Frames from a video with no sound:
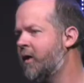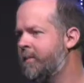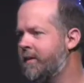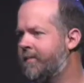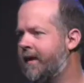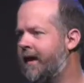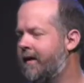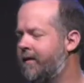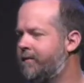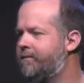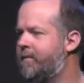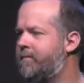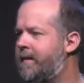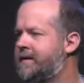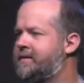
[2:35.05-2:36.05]
me, but I,
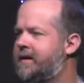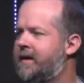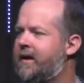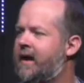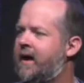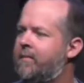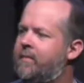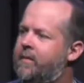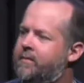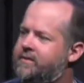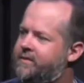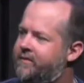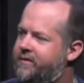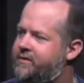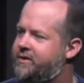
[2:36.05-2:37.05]
but my son and I are members
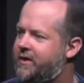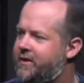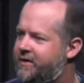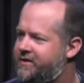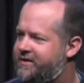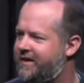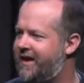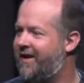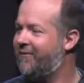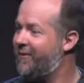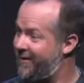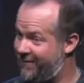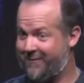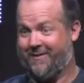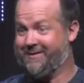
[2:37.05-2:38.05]
of your church." And I
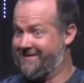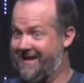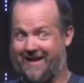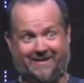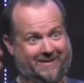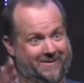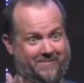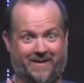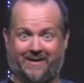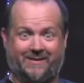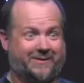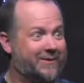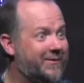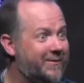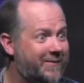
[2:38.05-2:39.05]
went, "Well, it's nice to meet
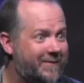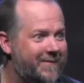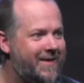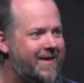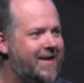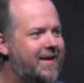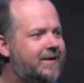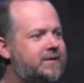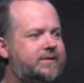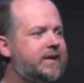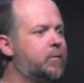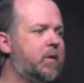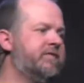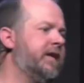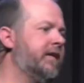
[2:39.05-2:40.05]
you." She
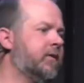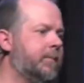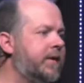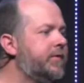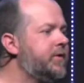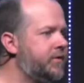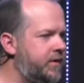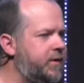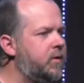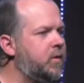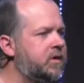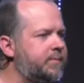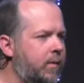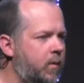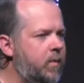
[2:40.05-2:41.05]
said, We've never been through the
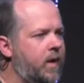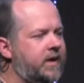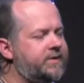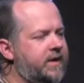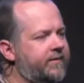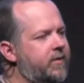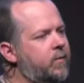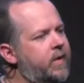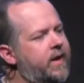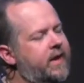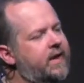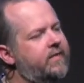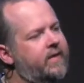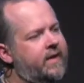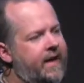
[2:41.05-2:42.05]
doors, but we watch every week.
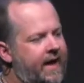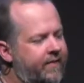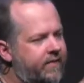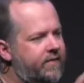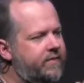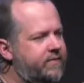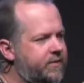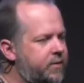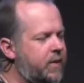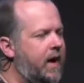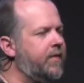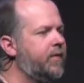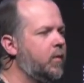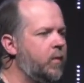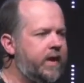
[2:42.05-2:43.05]
And then at,
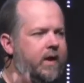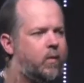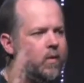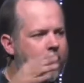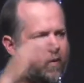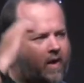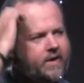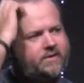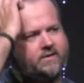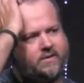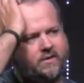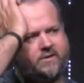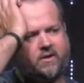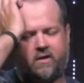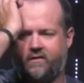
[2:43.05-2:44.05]
throughout the week, we'll watch
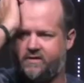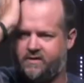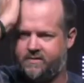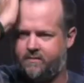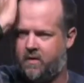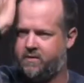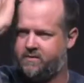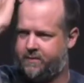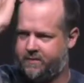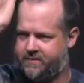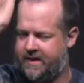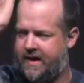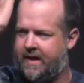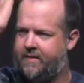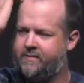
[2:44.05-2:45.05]
the services multiple
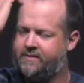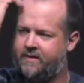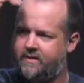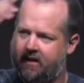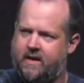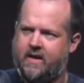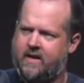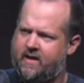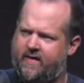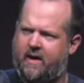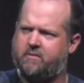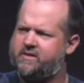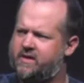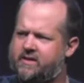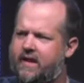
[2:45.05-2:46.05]
times. And that
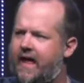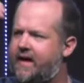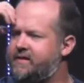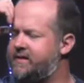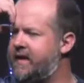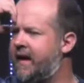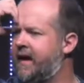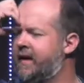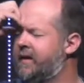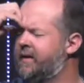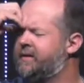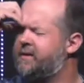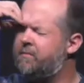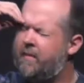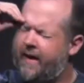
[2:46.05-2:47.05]
was just last night. And
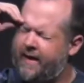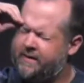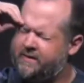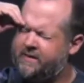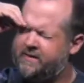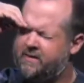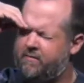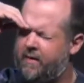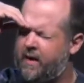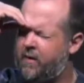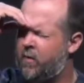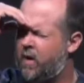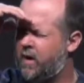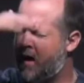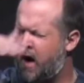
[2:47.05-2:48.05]
it's amazing to me
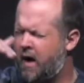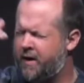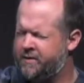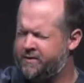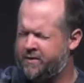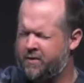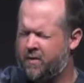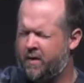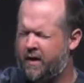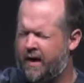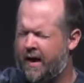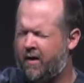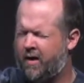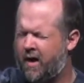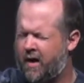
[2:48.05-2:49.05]
what God is doing and
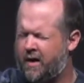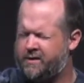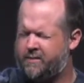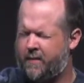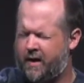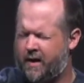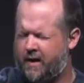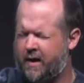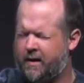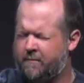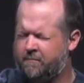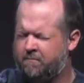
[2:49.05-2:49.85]
how God is speaking.